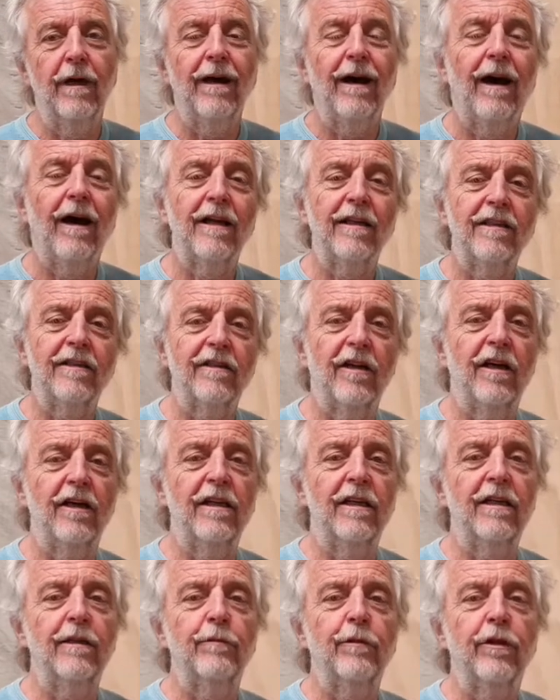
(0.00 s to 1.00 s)
I
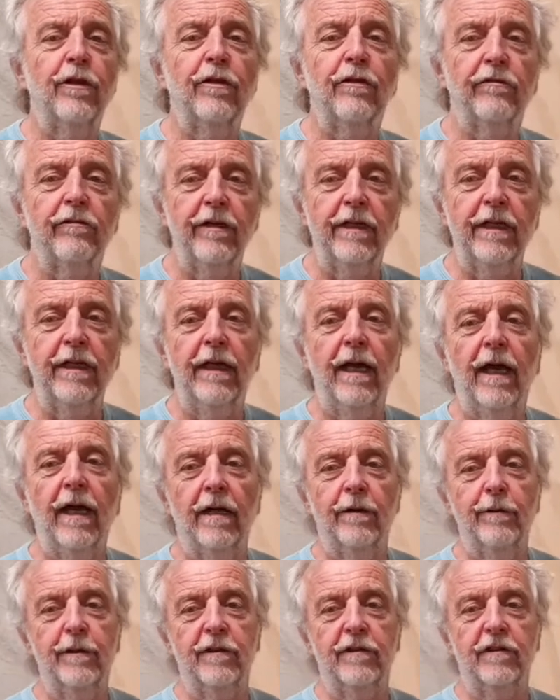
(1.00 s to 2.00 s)
decided there were 3
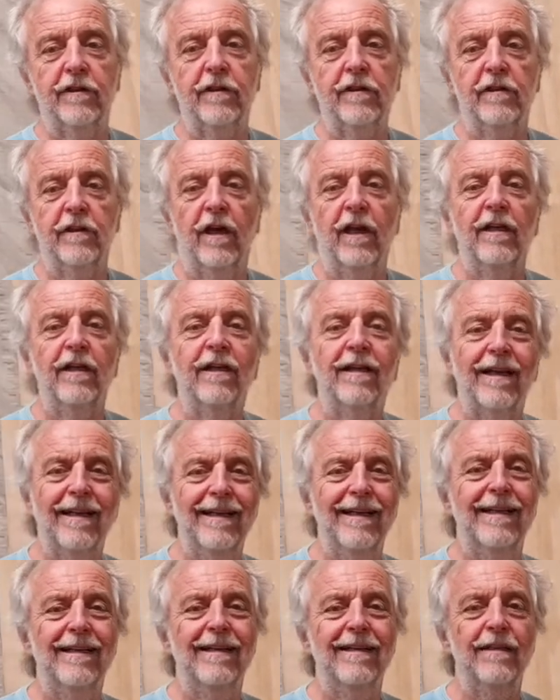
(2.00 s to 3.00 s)
elements to design that I
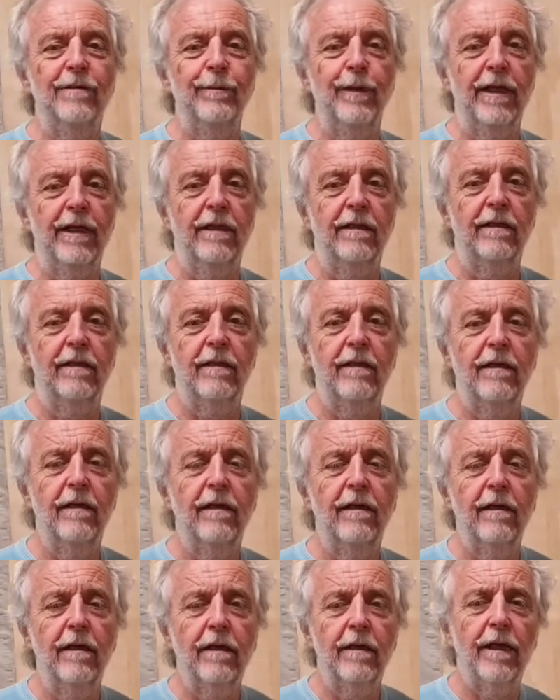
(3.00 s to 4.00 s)
needed to meet.
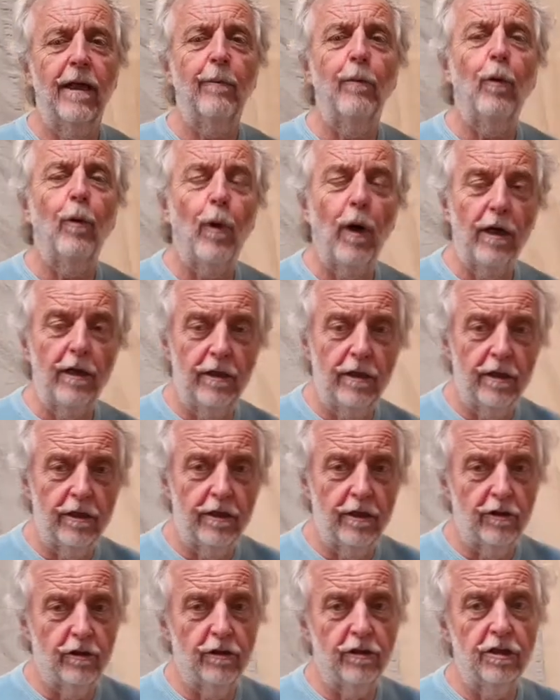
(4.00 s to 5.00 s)
Number 1,
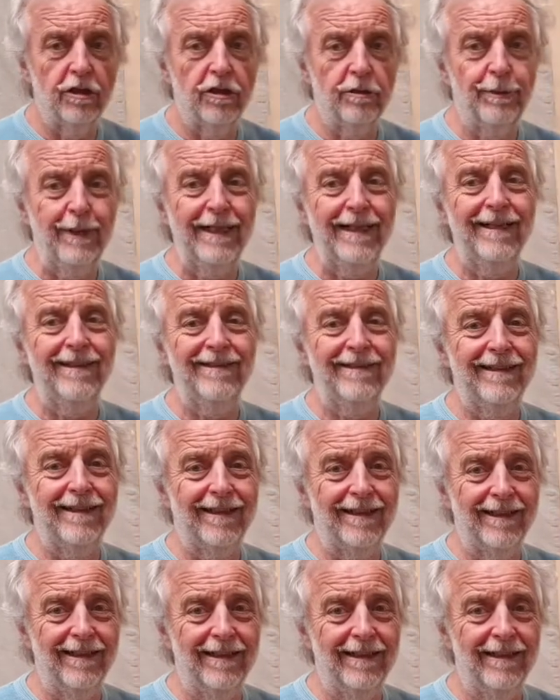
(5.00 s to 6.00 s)
the cooker should be easy to
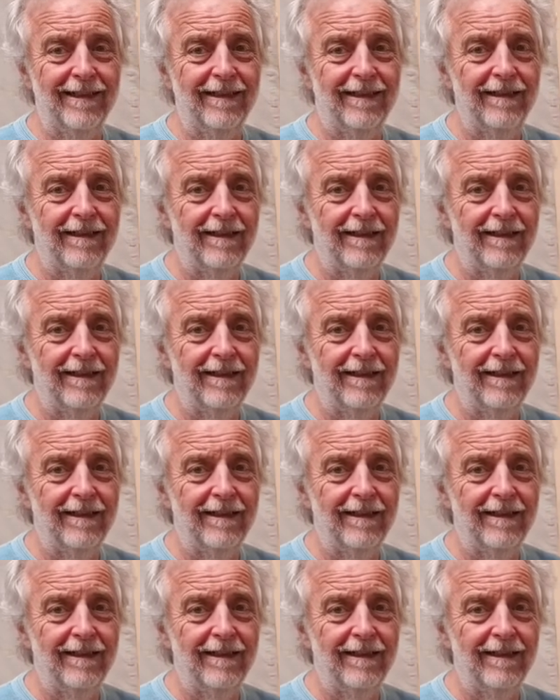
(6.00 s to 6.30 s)
clean.